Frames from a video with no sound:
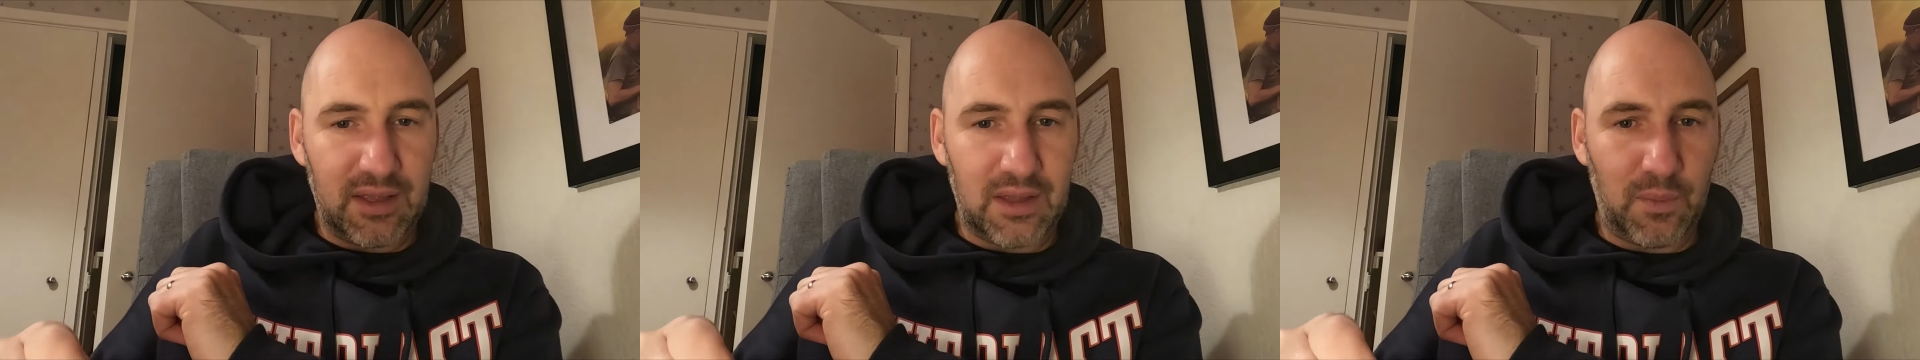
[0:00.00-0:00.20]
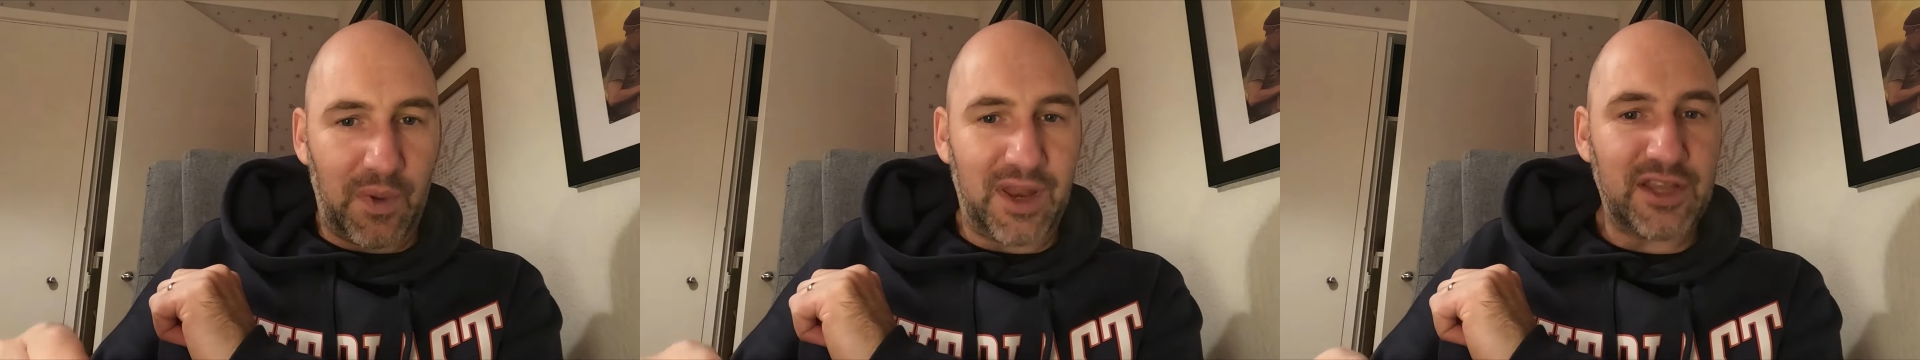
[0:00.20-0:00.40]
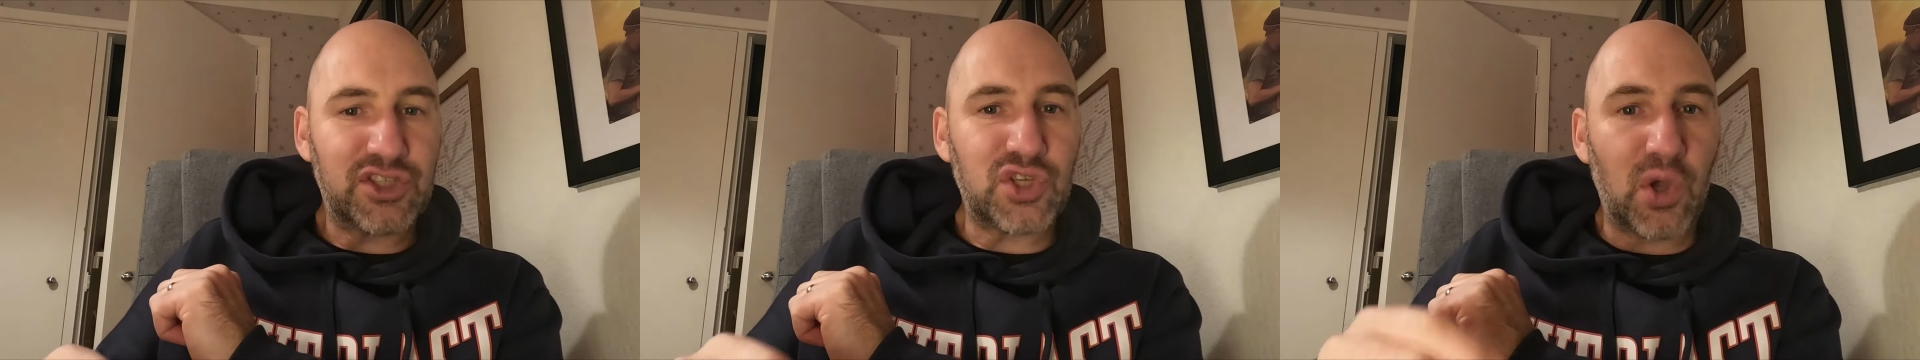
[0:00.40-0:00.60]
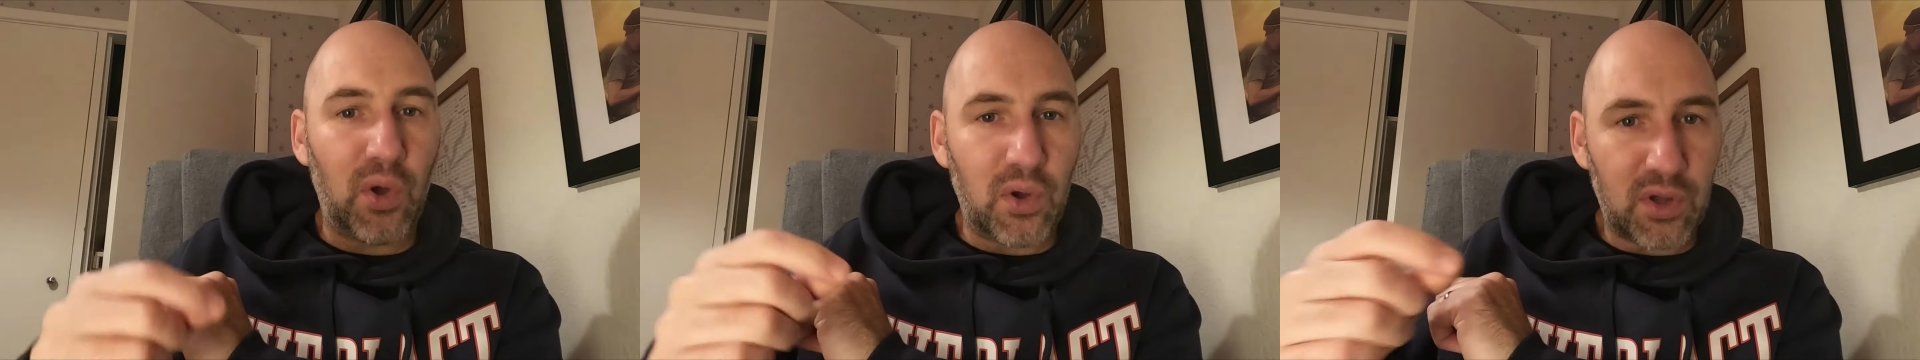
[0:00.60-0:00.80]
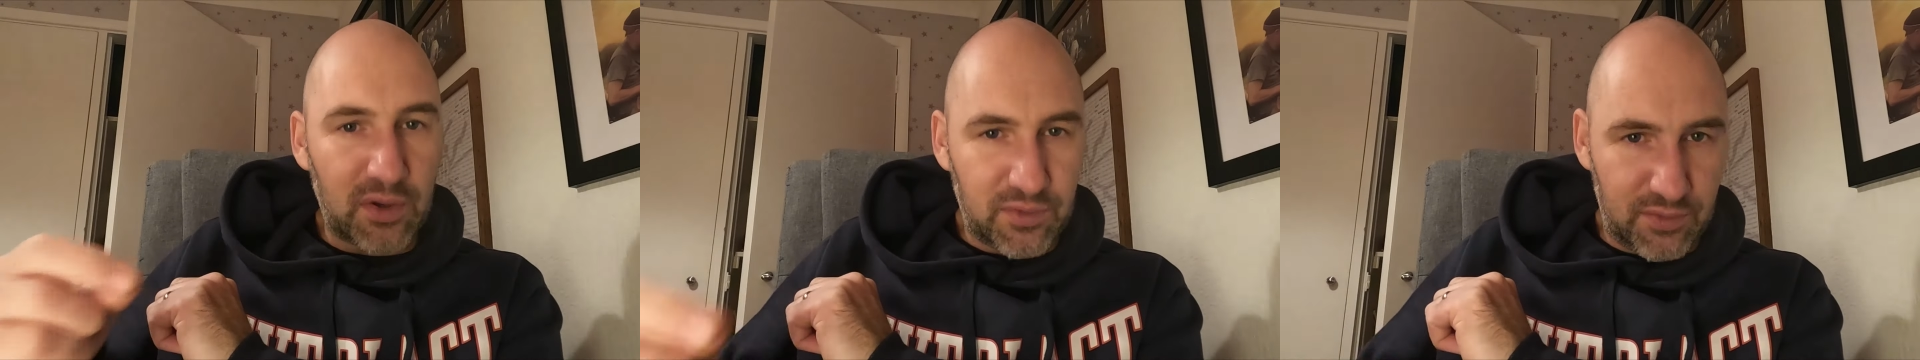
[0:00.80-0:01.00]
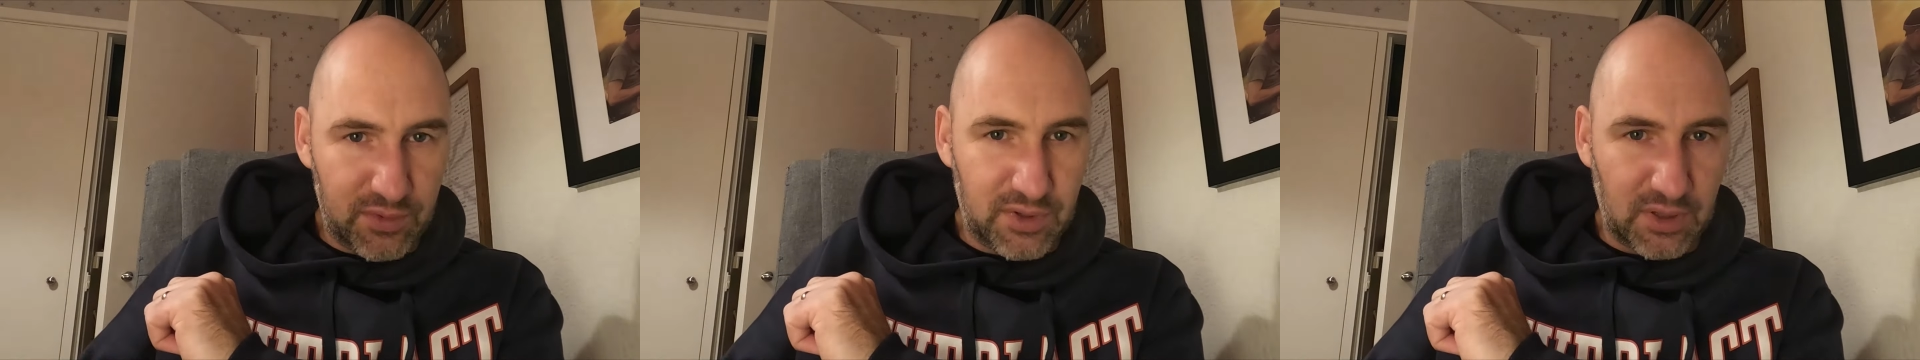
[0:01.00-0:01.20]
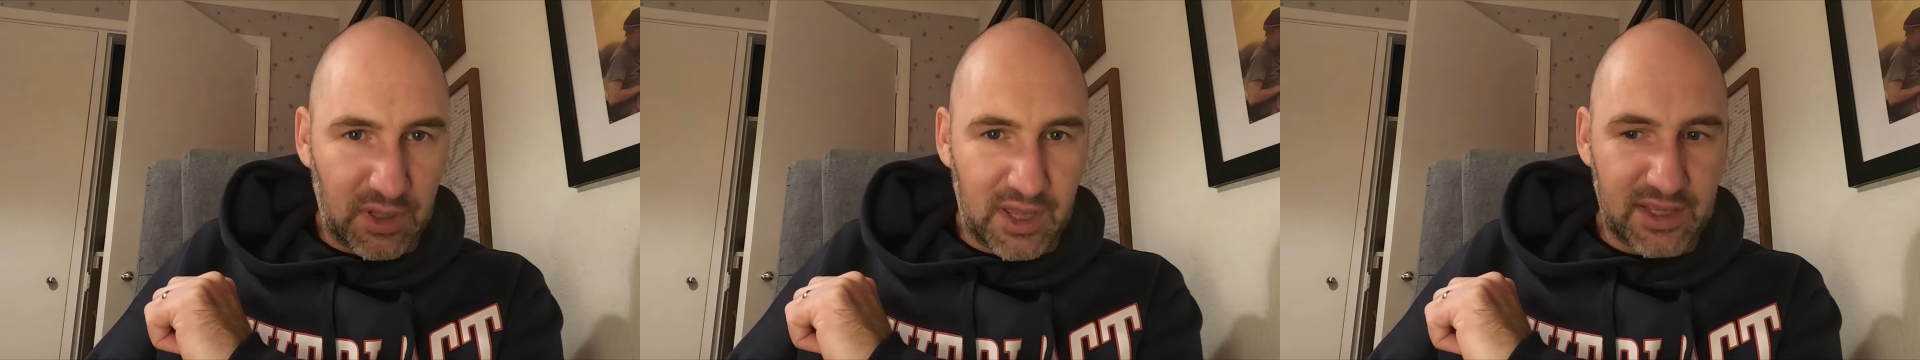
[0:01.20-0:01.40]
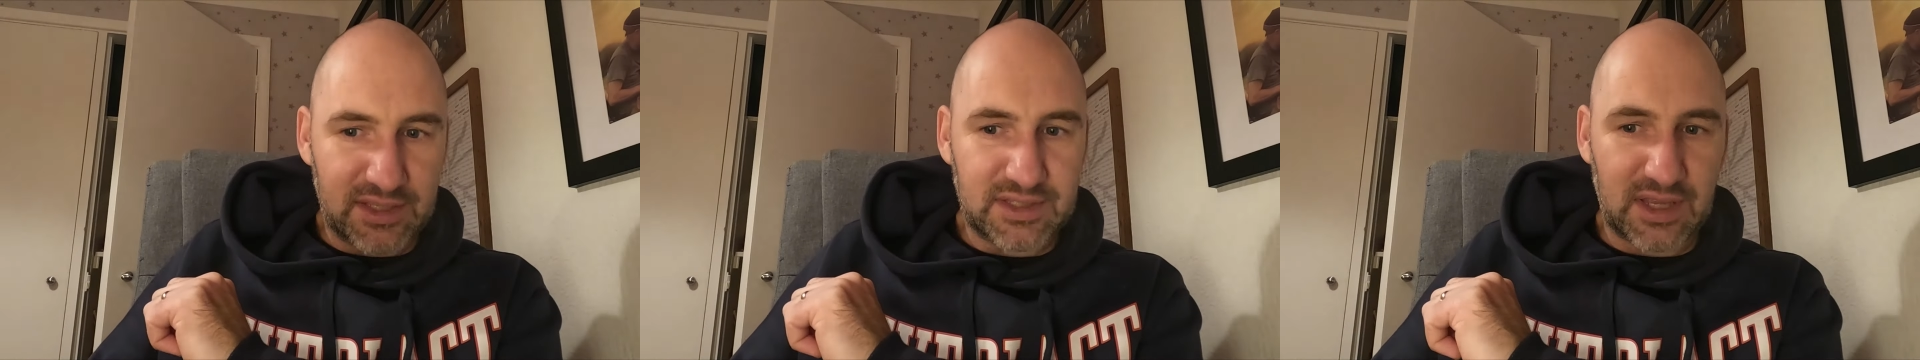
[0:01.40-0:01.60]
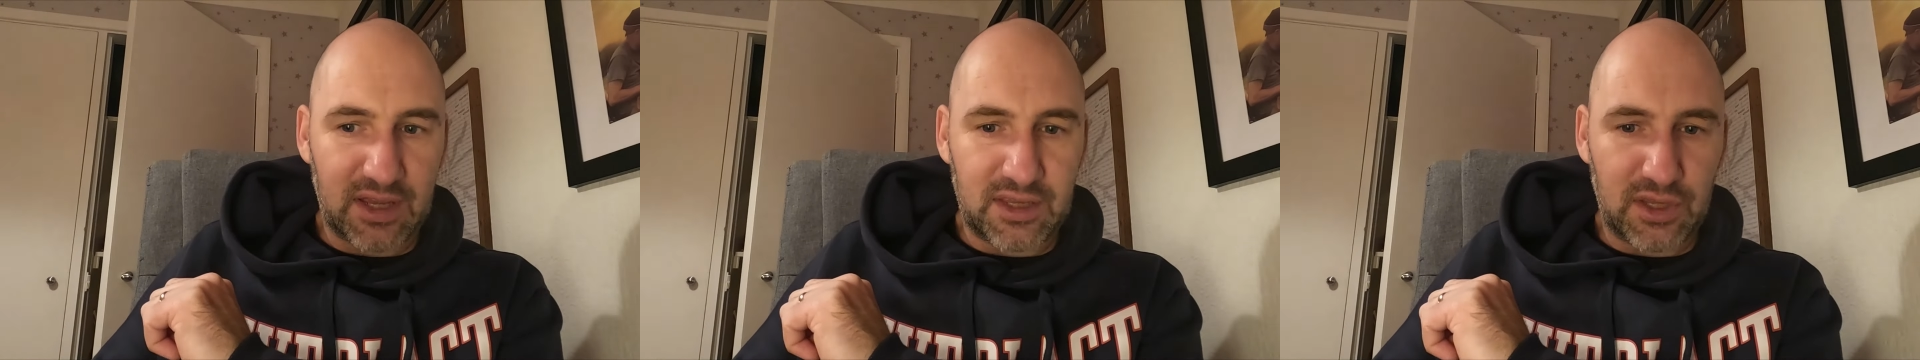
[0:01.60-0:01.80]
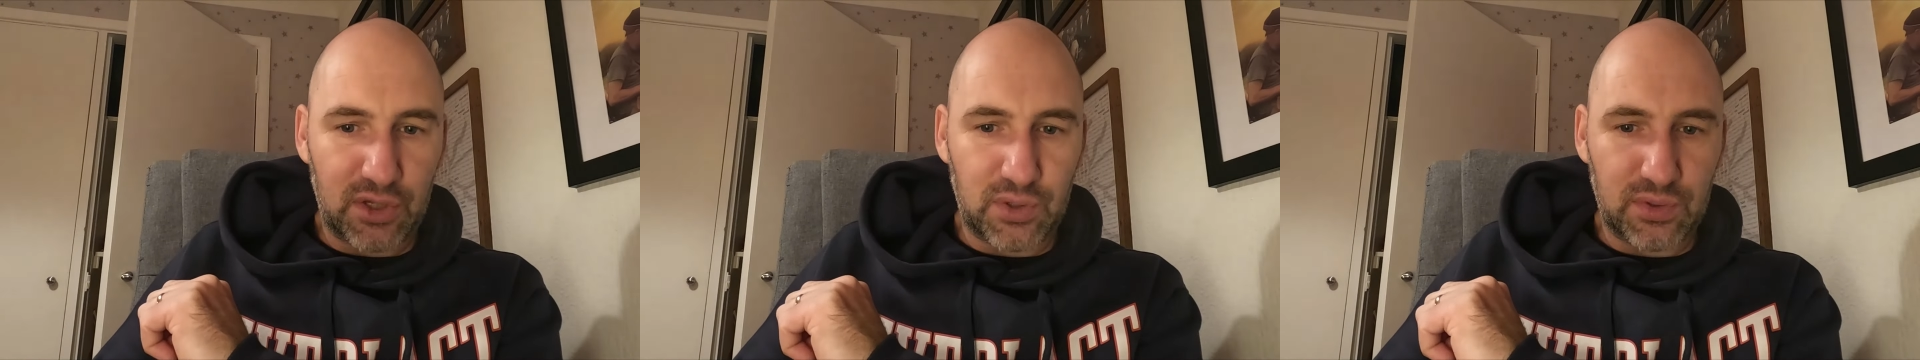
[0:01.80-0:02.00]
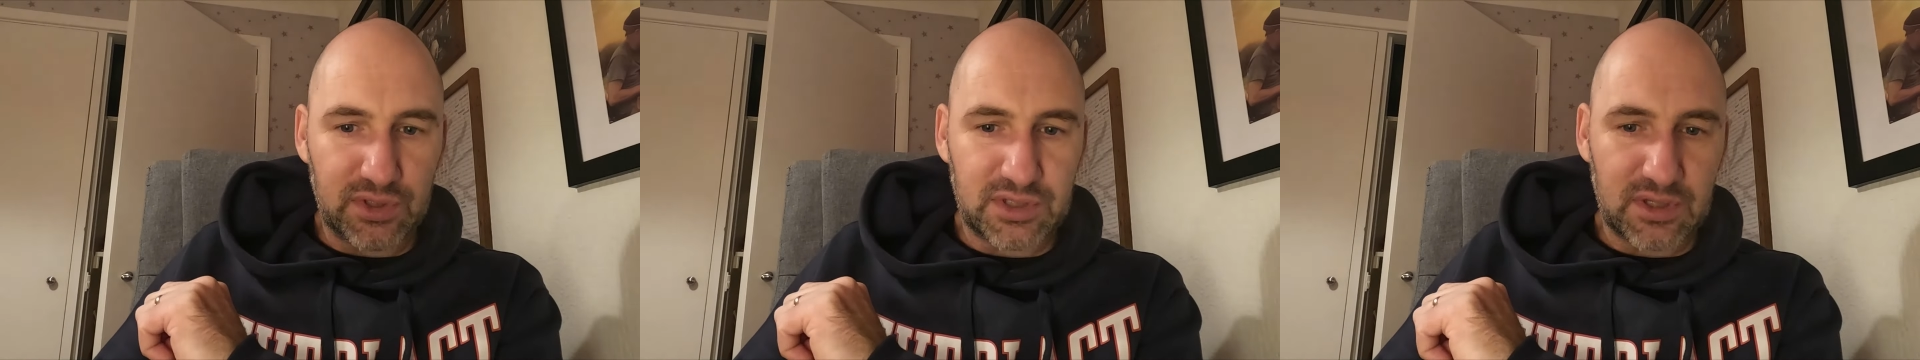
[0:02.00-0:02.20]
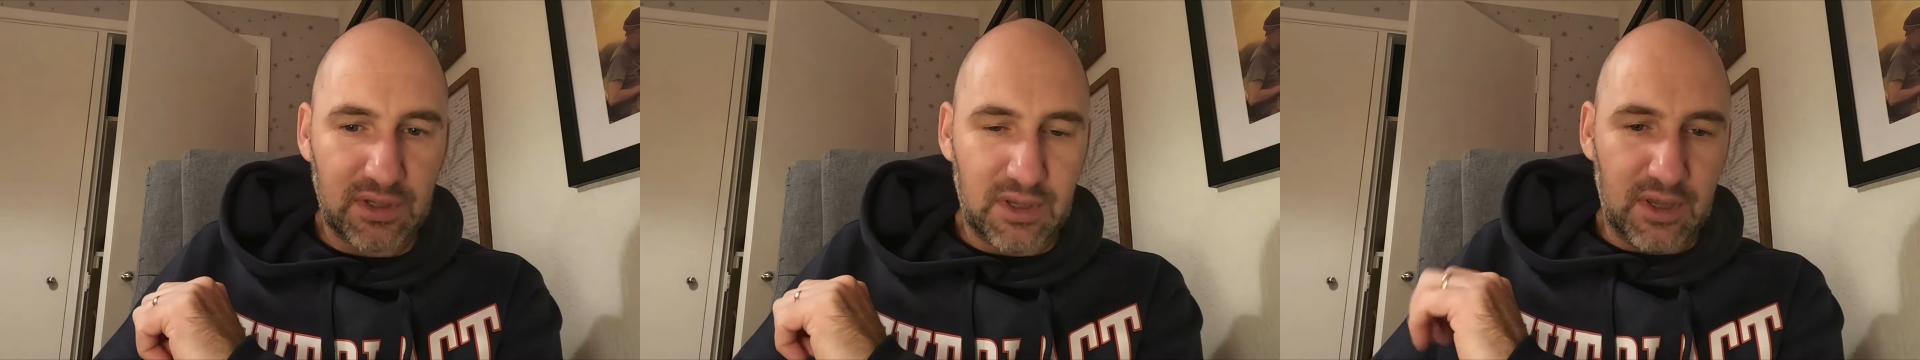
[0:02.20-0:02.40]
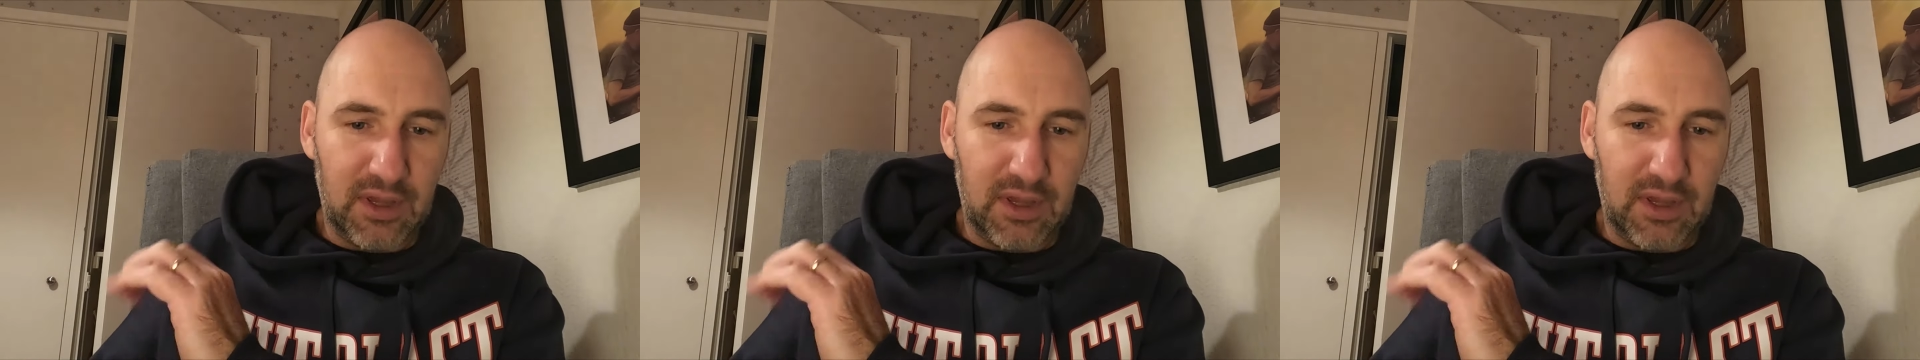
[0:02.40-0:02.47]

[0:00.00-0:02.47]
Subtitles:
when I talk through the lines that I use.